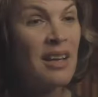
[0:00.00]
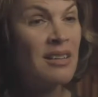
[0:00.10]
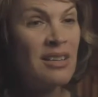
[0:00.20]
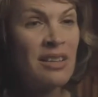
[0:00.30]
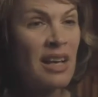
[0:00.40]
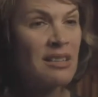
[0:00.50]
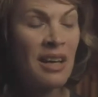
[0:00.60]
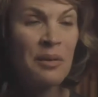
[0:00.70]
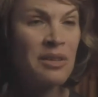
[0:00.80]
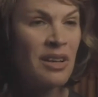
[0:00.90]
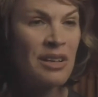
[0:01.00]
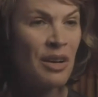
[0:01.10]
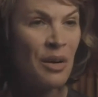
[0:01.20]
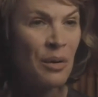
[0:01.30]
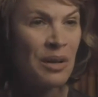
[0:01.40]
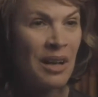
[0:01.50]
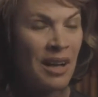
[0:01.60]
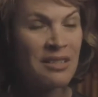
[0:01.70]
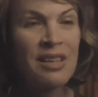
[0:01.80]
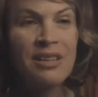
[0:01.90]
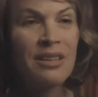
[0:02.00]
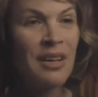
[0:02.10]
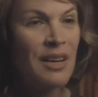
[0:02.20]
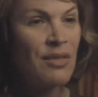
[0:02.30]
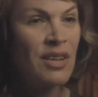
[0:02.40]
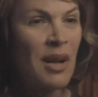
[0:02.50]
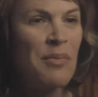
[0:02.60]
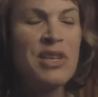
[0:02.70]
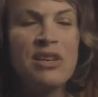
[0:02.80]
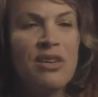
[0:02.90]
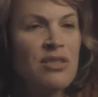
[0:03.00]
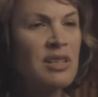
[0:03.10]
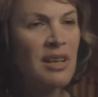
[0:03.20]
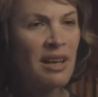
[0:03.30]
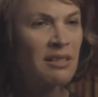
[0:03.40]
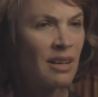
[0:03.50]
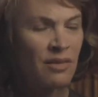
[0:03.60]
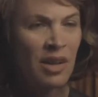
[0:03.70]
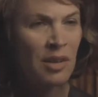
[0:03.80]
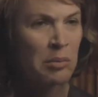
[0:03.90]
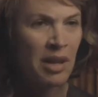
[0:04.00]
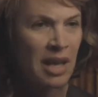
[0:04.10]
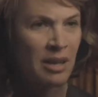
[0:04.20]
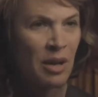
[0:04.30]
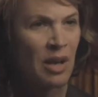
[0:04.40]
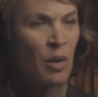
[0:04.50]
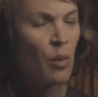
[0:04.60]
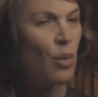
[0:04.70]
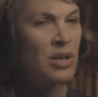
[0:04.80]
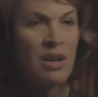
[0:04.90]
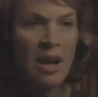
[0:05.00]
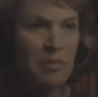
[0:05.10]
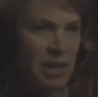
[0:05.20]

In this case, I would say no. A single lifetime, the years he has left on the planet, would not